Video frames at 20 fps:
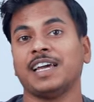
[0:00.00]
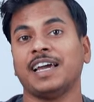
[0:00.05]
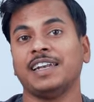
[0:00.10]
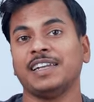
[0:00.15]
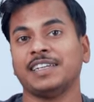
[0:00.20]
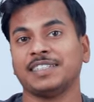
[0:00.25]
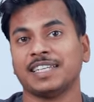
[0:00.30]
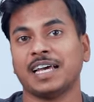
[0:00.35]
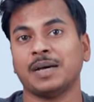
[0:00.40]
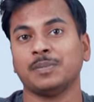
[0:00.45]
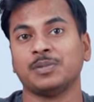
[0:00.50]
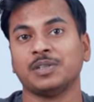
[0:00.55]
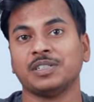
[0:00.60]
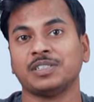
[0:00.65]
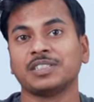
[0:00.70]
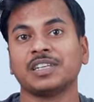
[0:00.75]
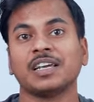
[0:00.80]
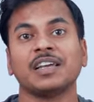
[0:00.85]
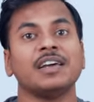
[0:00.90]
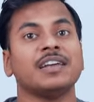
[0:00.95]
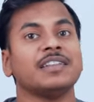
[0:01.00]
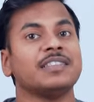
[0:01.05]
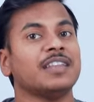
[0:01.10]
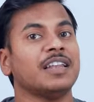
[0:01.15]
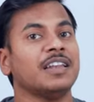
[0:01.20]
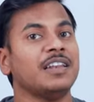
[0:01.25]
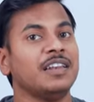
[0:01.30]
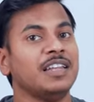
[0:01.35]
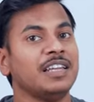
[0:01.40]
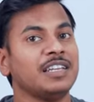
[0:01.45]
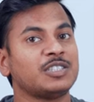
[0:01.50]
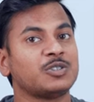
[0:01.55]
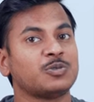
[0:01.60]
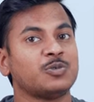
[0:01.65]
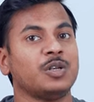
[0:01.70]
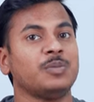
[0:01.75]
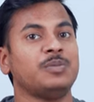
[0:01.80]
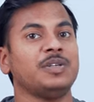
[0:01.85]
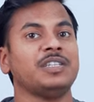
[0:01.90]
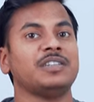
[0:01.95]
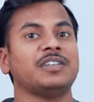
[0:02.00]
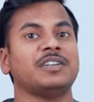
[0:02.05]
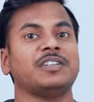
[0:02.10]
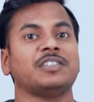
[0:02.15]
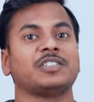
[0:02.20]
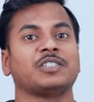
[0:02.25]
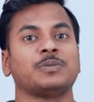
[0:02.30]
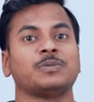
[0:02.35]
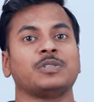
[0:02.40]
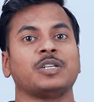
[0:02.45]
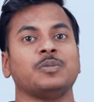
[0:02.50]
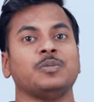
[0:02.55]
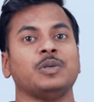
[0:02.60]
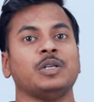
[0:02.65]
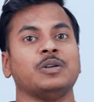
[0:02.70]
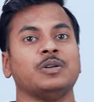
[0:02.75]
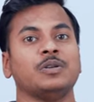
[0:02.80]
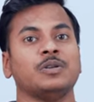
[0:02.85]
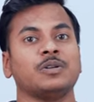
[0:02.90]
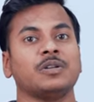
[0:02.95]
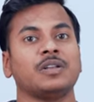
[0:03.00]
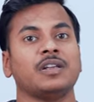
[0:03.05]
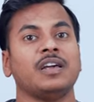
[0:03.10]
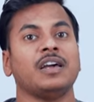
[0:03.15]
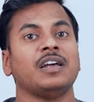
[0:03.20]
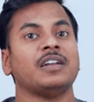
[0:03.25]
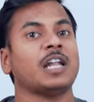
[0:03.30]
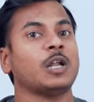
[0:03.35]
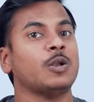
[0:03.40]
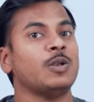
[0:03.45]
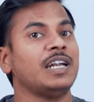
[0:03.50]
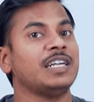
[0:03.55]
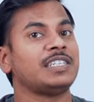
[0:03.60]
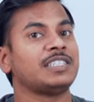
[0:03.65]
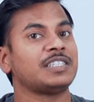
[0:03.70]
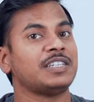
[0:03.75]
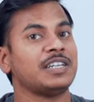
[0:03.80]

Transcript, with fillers: and examples. The links will be in the description below. Now let's